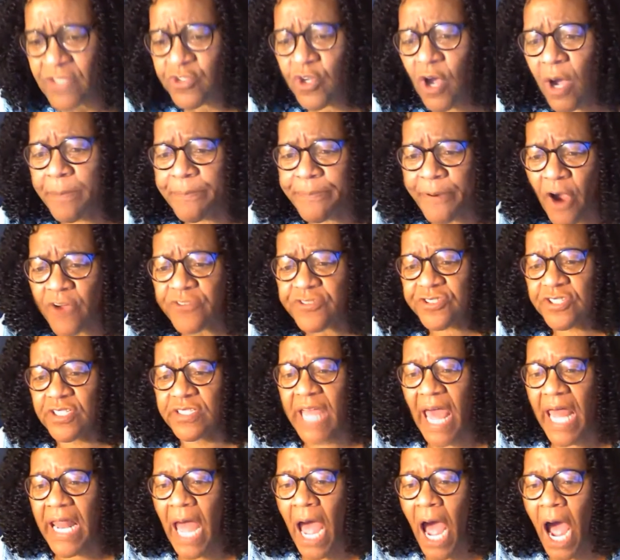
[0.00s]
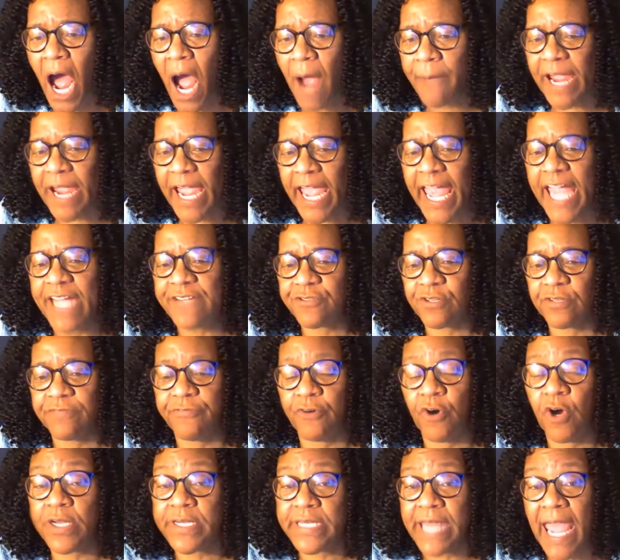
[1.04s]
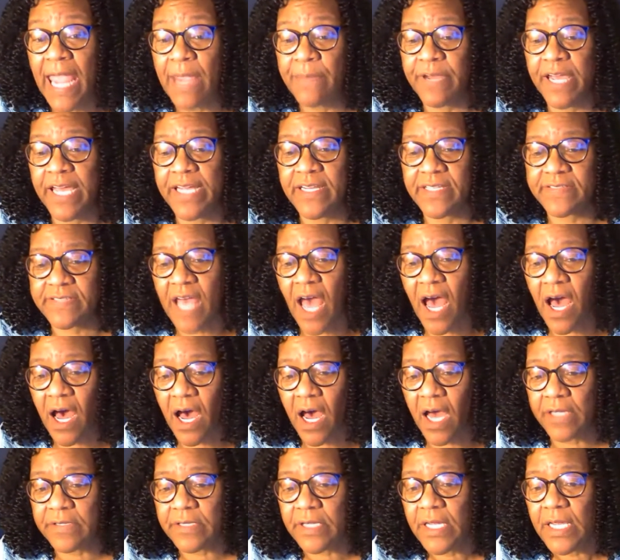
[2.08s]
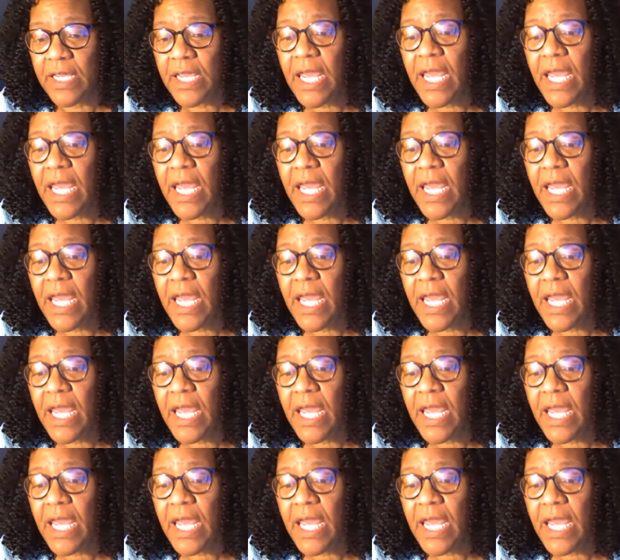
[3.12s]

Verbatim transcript: So a person should not harbor hatred for a neighbor in his heart.